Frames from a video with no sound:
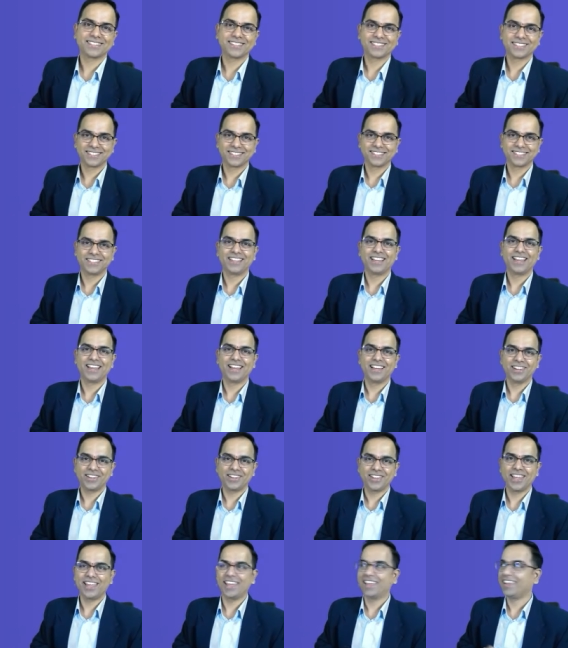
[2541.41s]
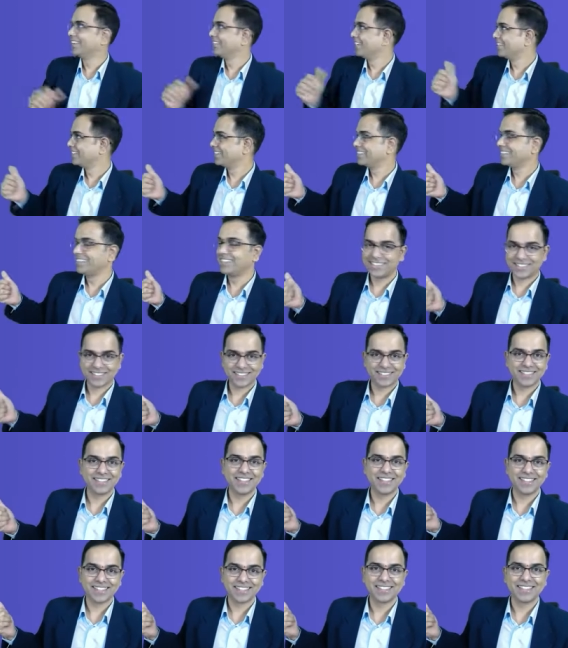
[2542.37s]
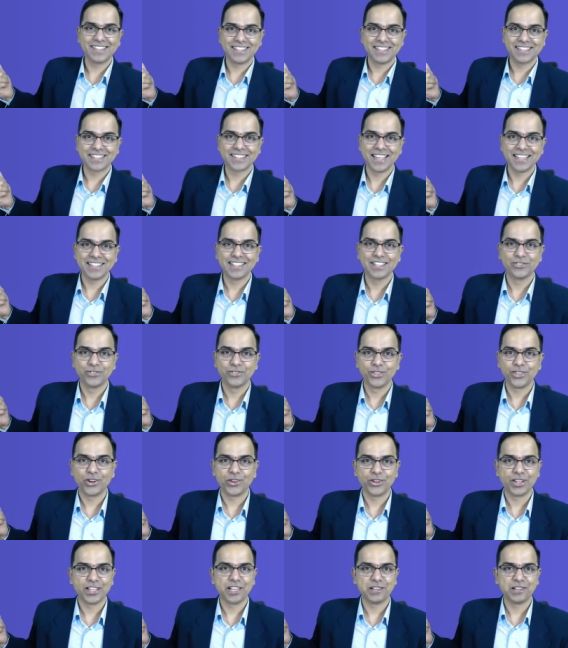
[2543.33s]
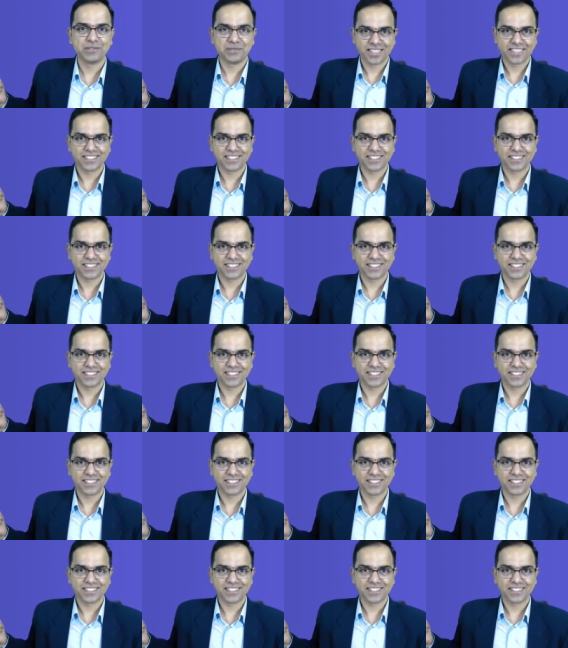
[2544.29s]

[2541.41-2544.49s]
Okay, this case is without EMIs.